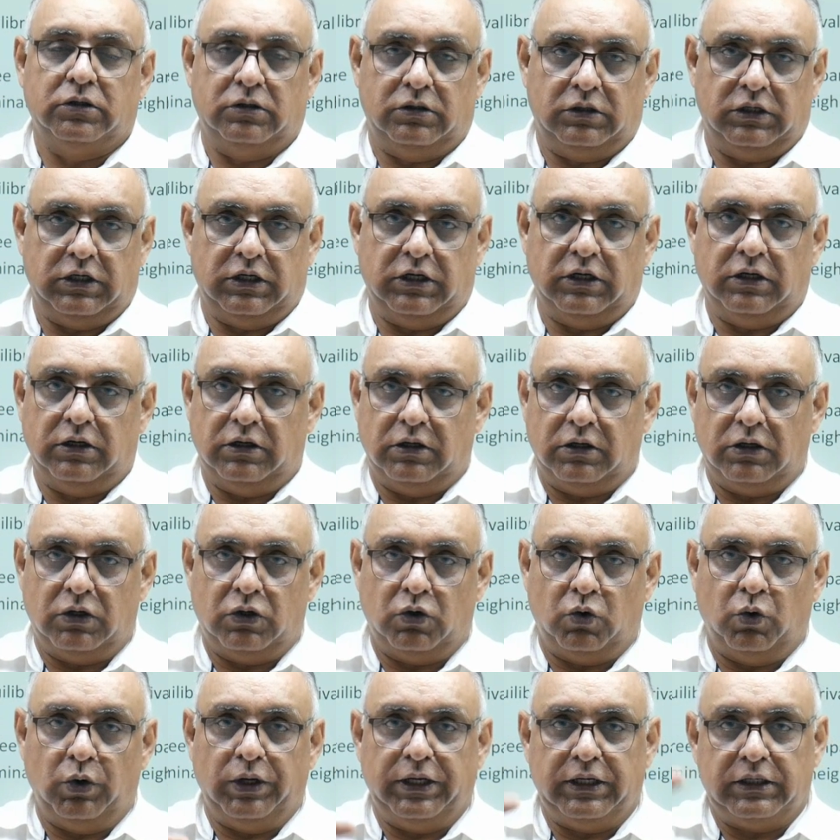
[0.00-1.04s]
the
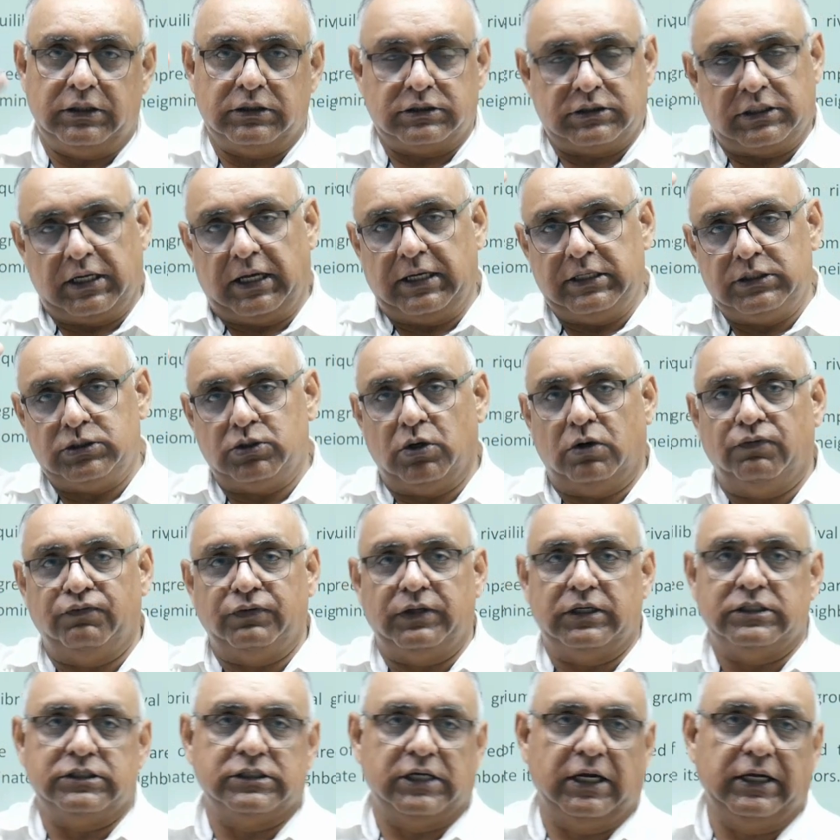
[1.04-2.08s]
growing size of
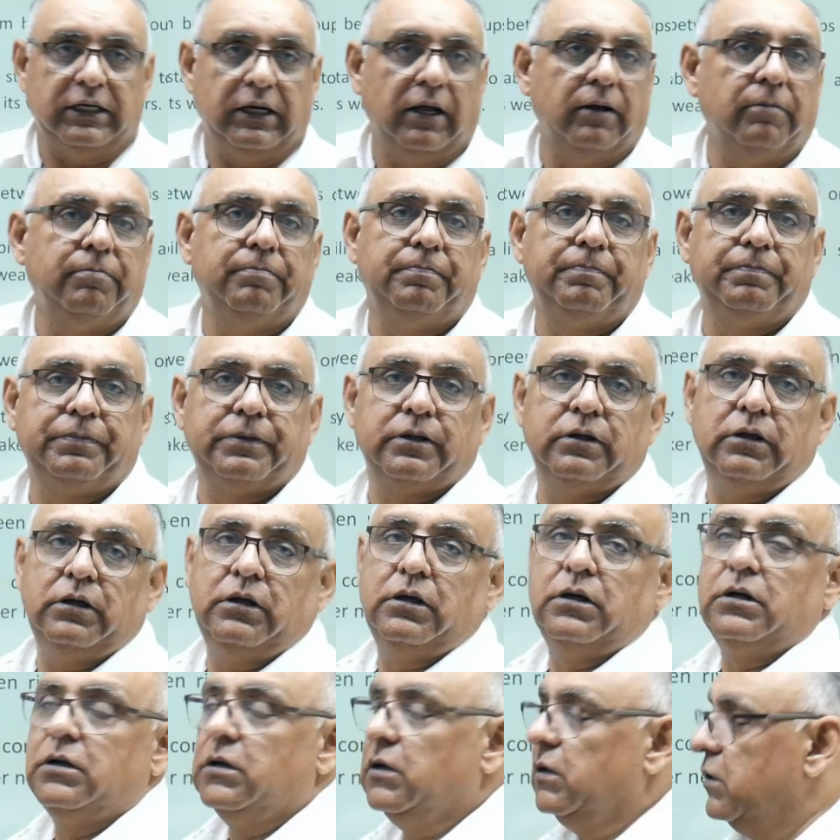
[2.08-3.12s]
the China. Okay.
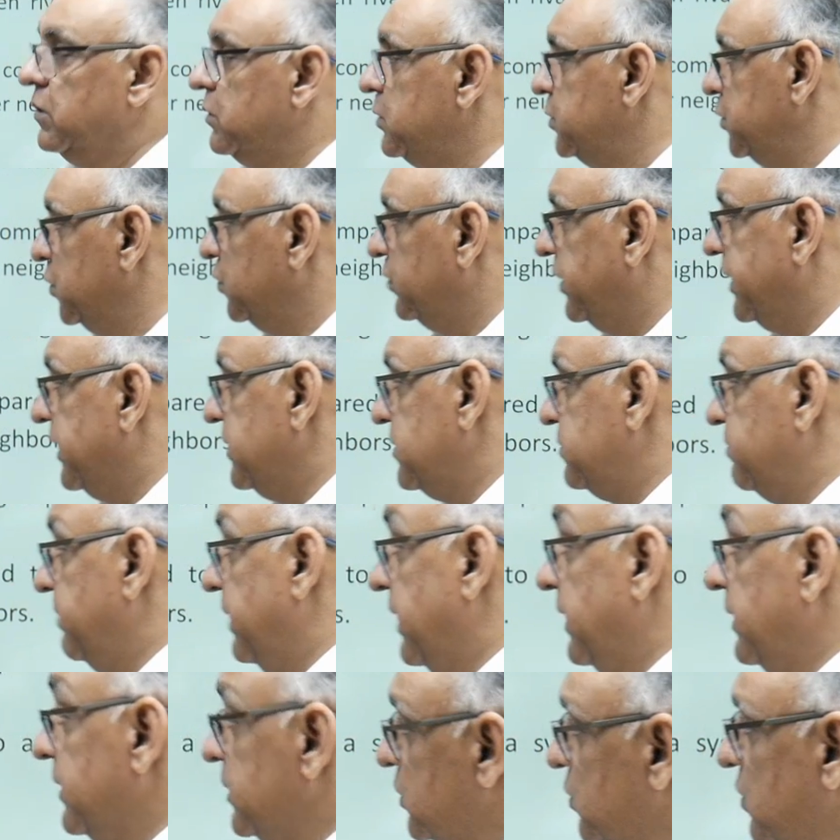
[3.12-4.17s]
So what is
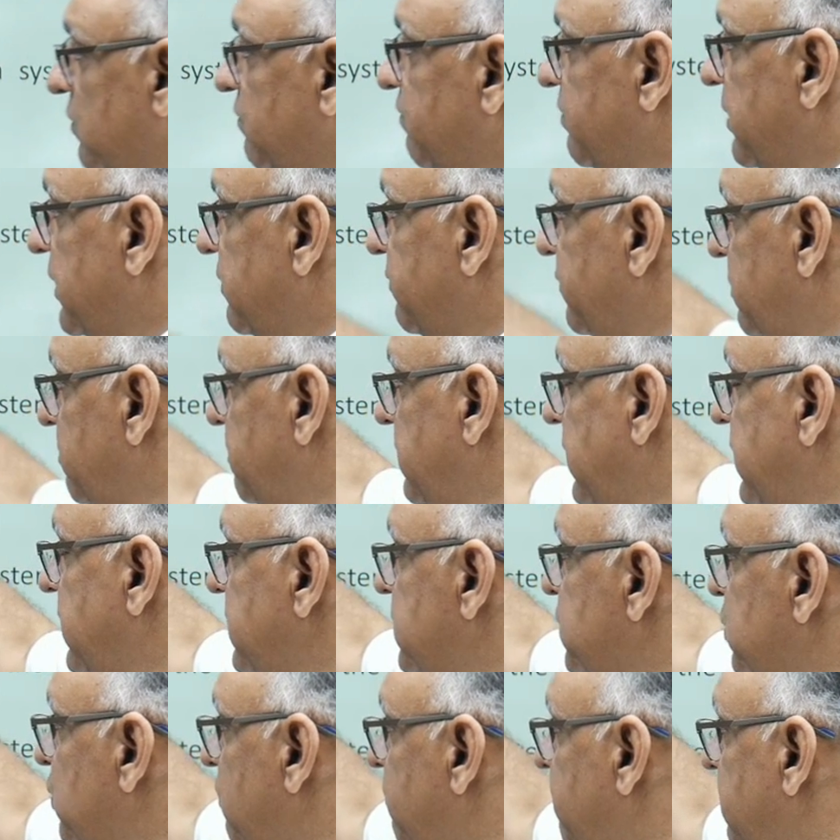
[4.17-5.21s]
balance of power?
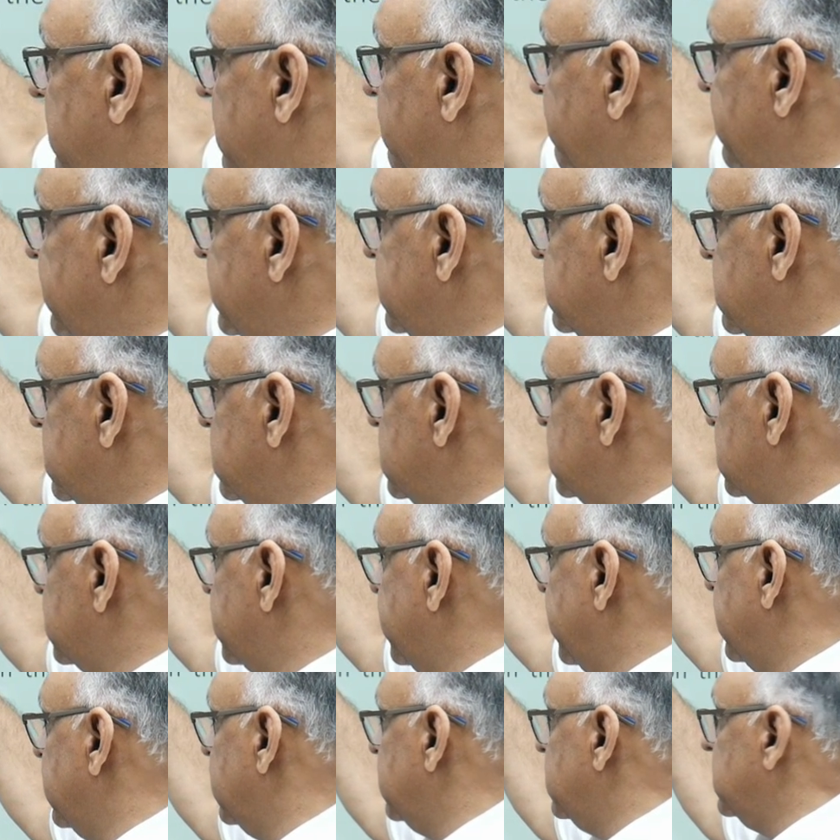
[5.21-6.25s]
Balance of power is a
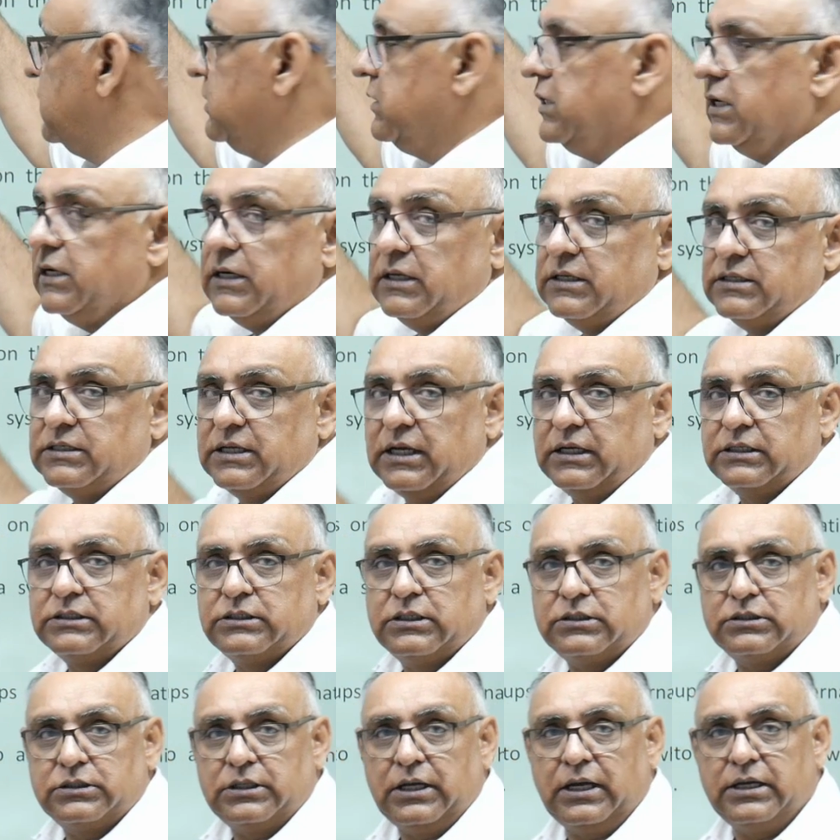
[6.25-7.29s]
strategy that is
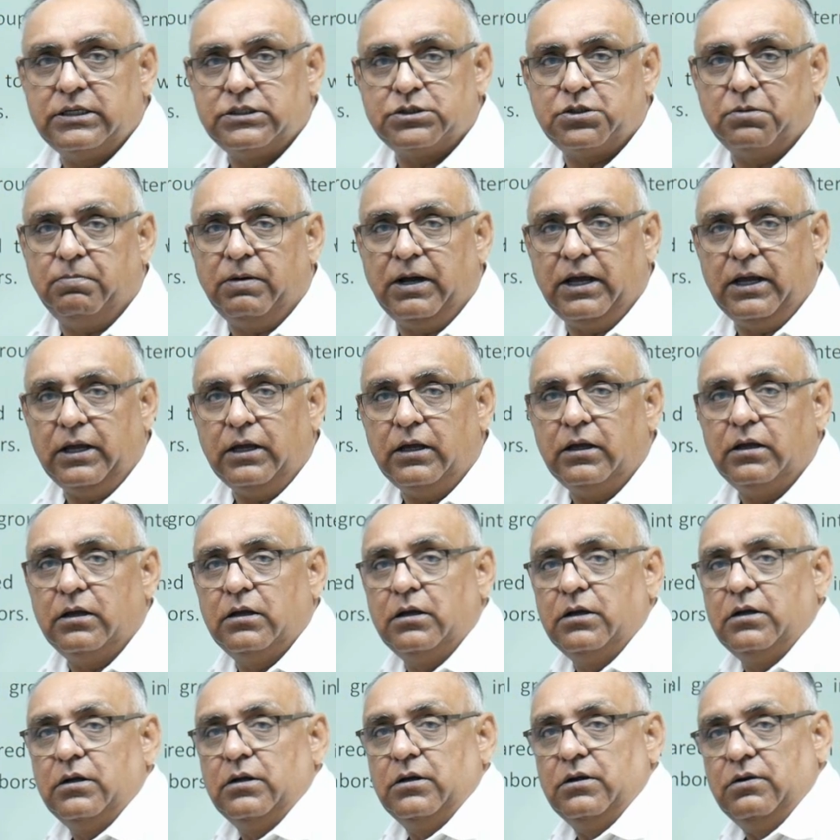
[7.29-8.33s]
exercised by
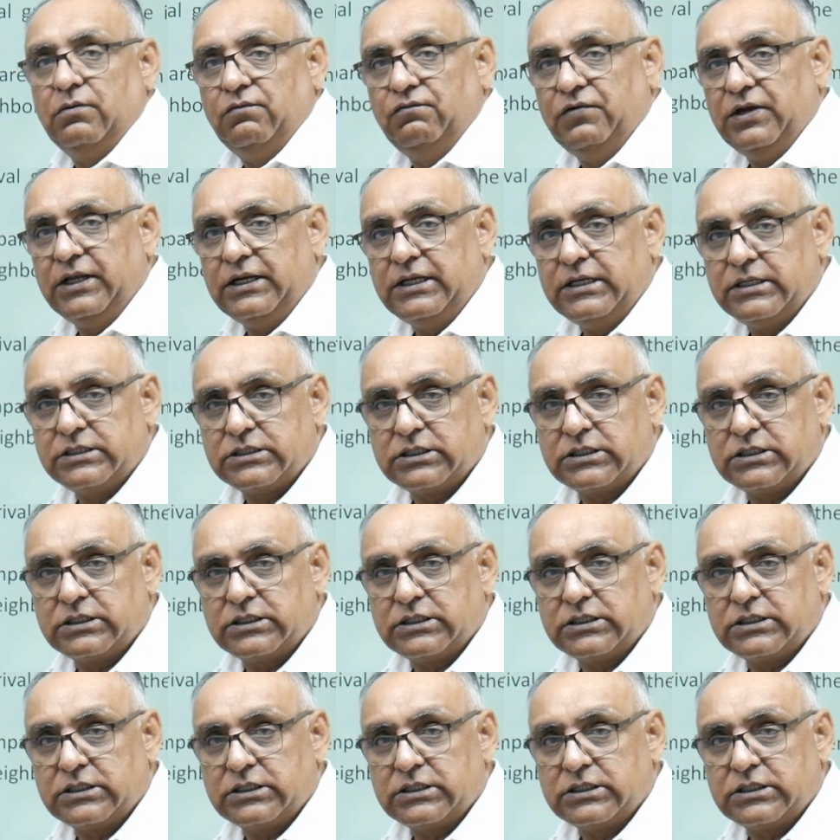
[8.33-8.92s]
various